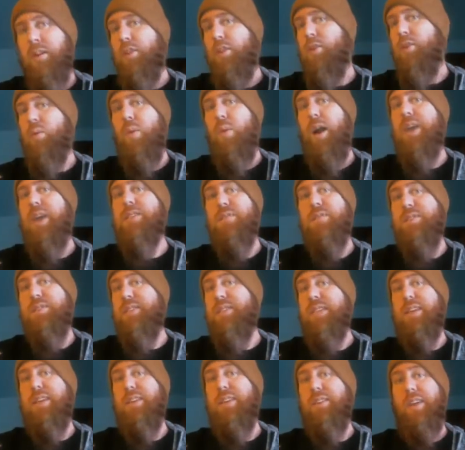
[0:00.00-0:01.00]
The rise of
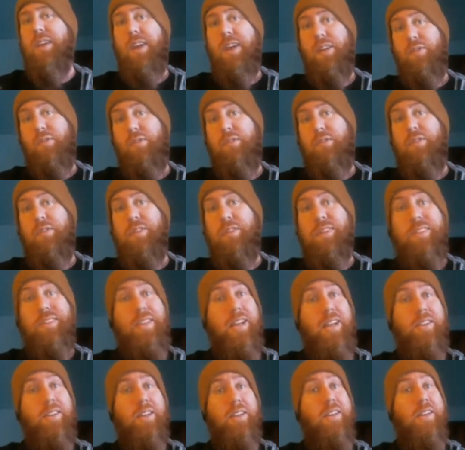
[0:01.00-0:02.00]
city life.
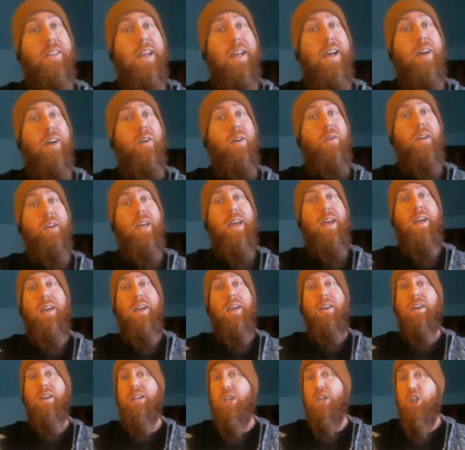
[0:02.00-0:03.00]
Settling down
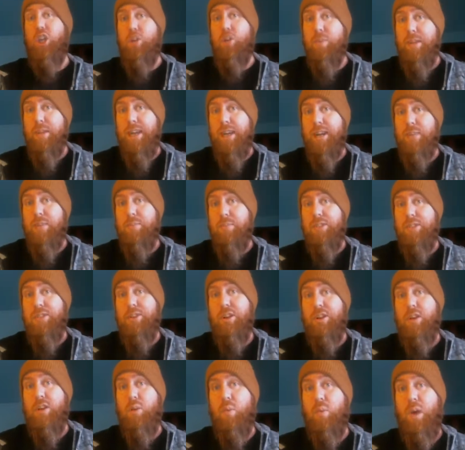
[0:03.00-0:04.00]
and accumulating
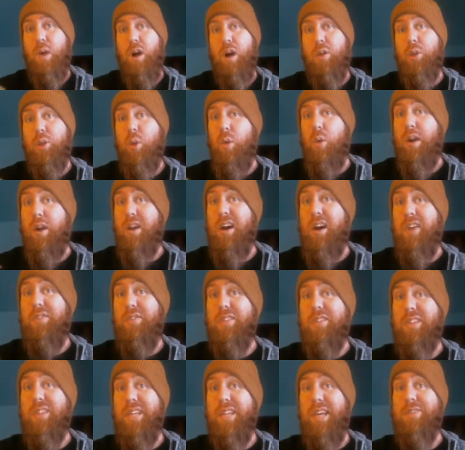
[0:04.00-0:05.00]
material wealth quite
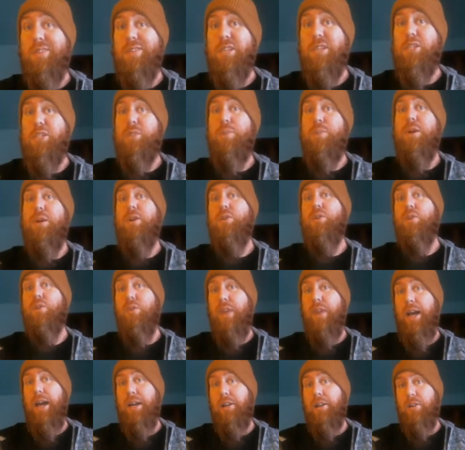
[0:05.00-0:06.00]
often leaves a spiritual
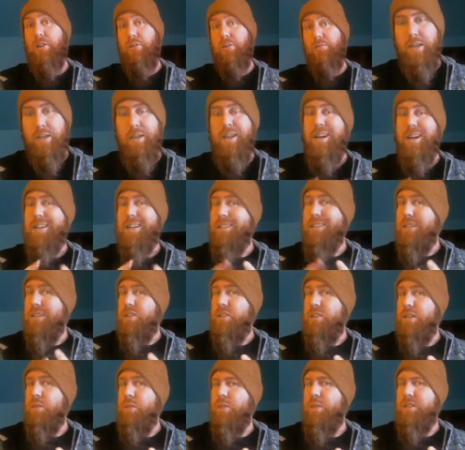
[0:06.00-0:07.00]
vacuum.
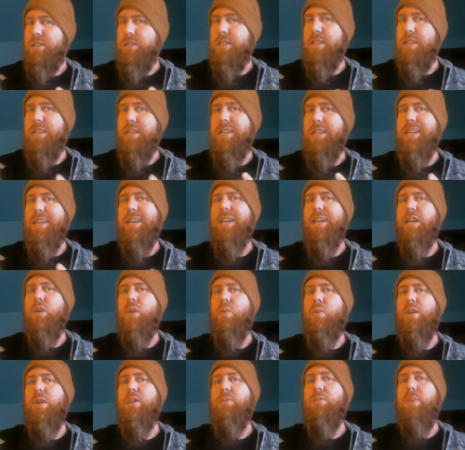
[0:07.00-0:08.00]
Additionally, we see the
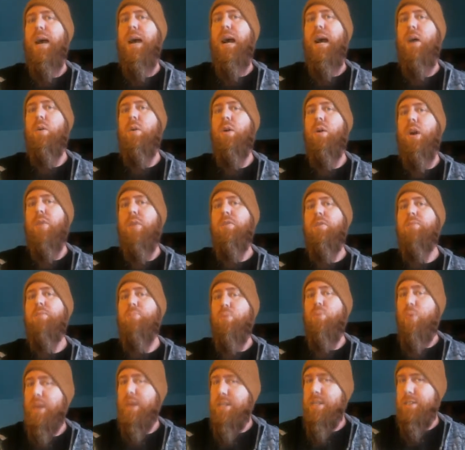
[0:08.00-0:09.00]
increased power of the
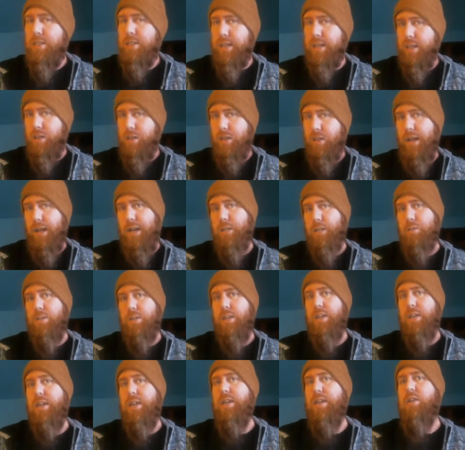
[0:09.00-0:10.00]
priestly class
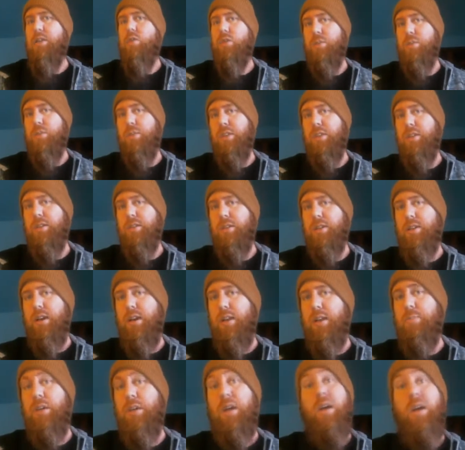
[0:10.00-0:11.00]
within Hinduism at this
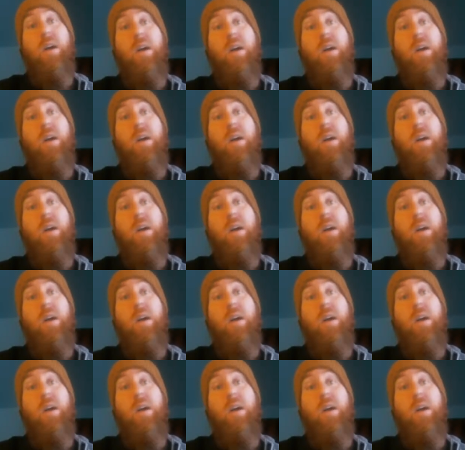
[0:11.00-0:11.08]
time.